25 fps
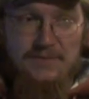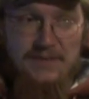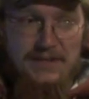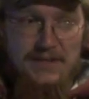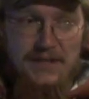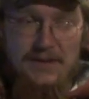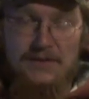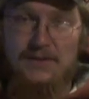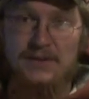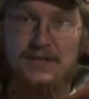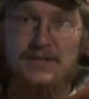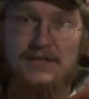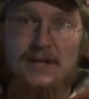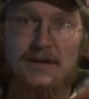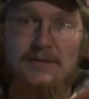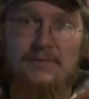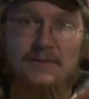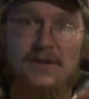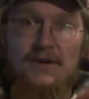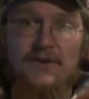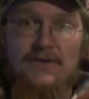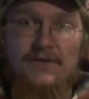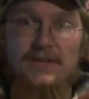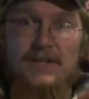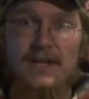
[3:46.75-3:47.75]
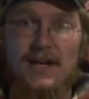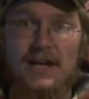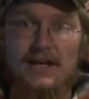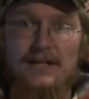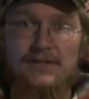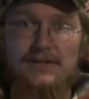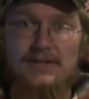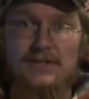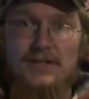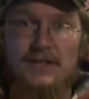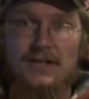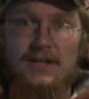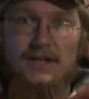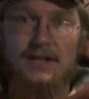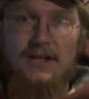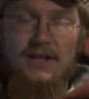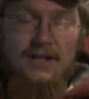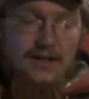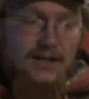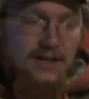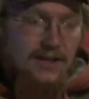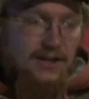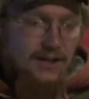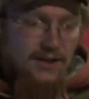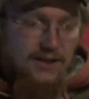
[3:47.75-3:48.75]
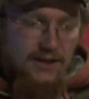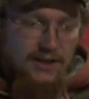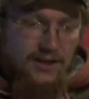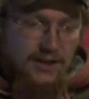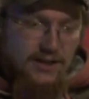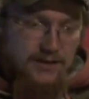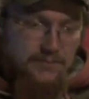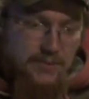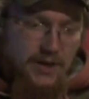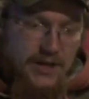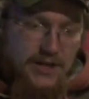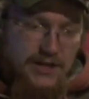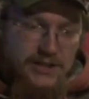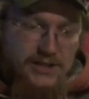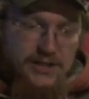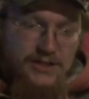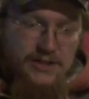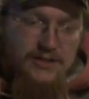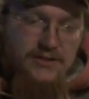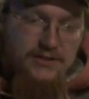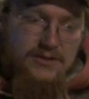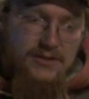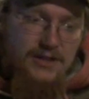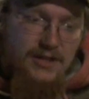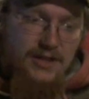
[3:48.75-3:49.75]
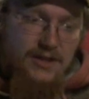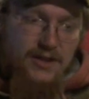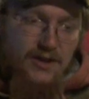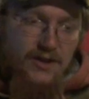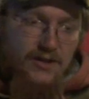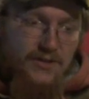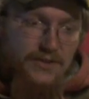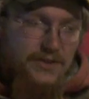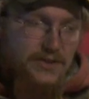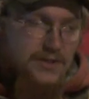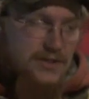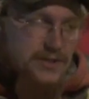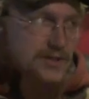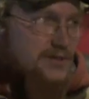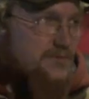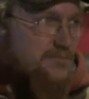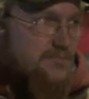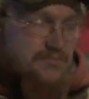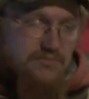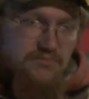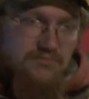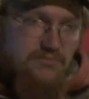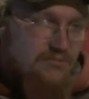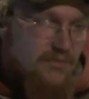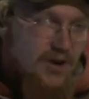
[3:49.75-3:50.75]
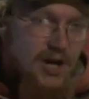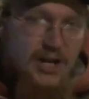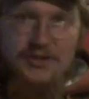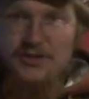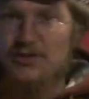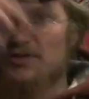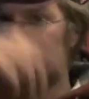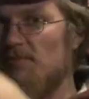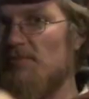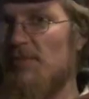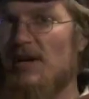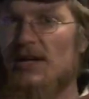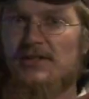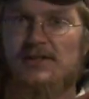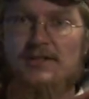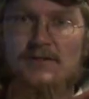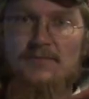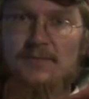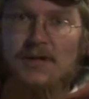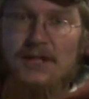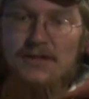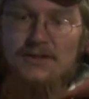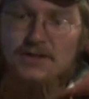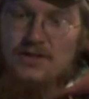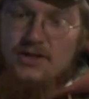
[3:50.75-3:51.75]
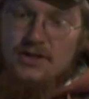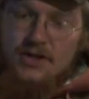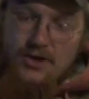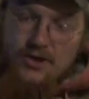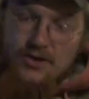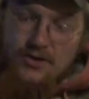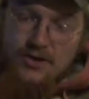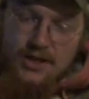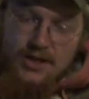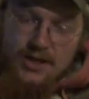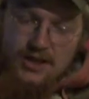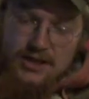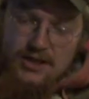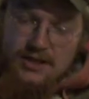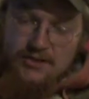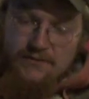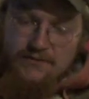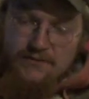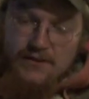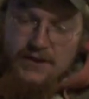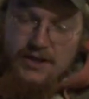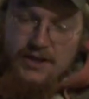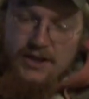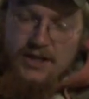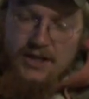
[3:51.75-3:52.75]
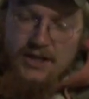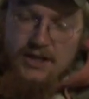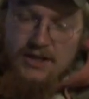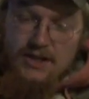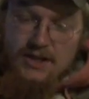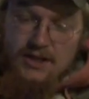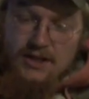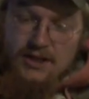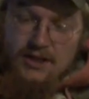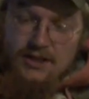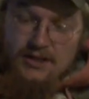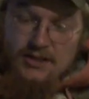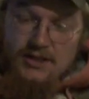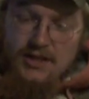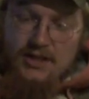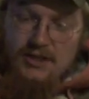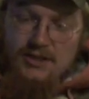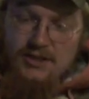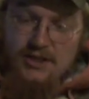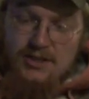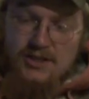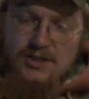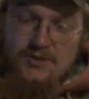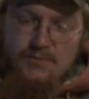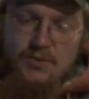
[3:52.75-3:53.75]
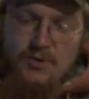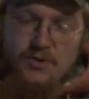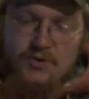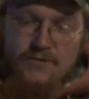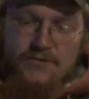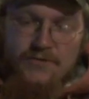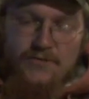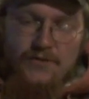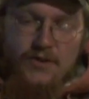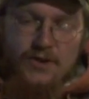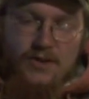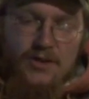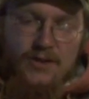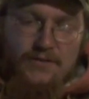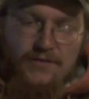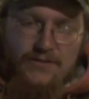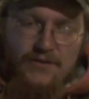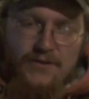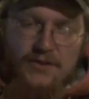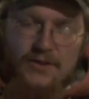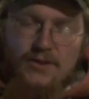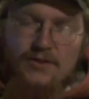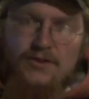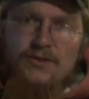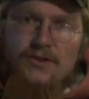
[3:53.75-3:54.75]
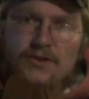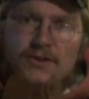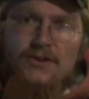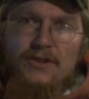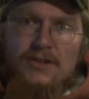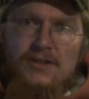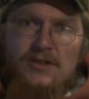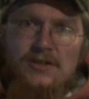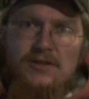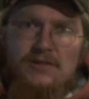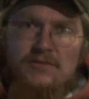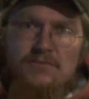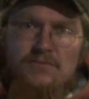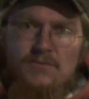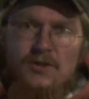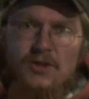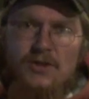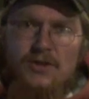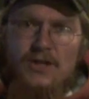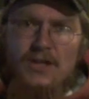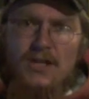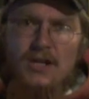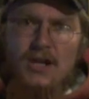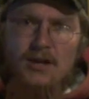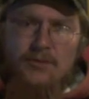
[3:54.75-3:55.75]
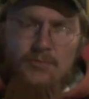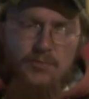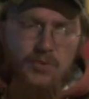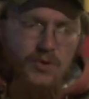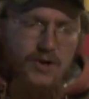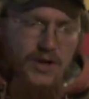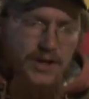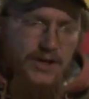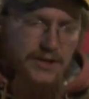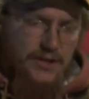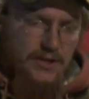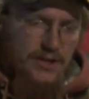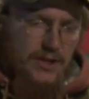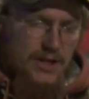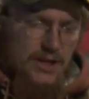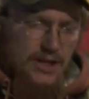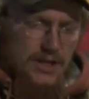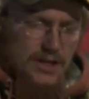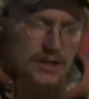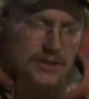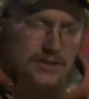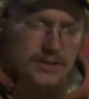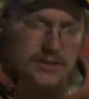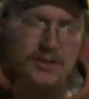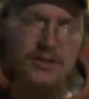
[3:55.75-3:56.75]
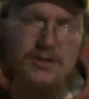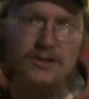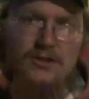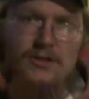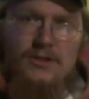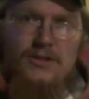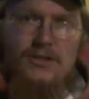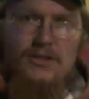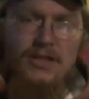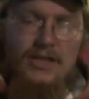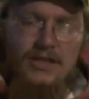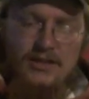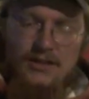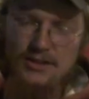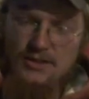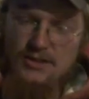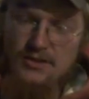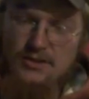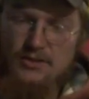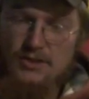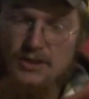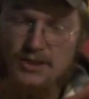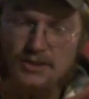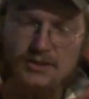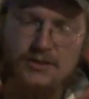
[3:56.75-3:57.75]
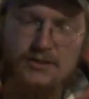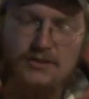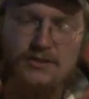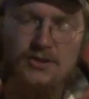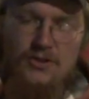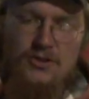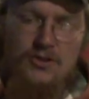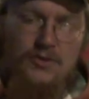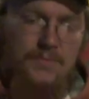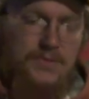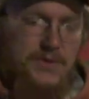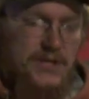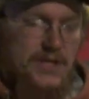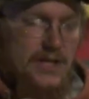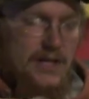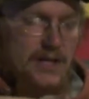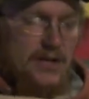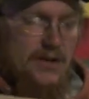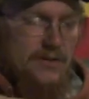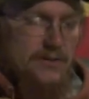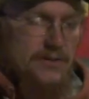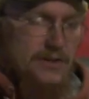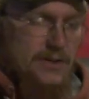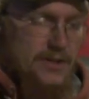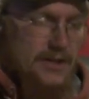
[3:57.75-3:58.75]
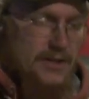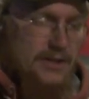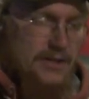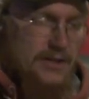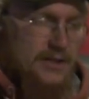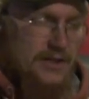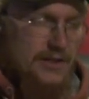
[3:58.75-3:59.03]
But then what set me over the edge? But he's, you know, this is months and months and months ago. He friggin' takes a spoonful of the dirty, dirty cup water and stirs, like, you know, scoops it out.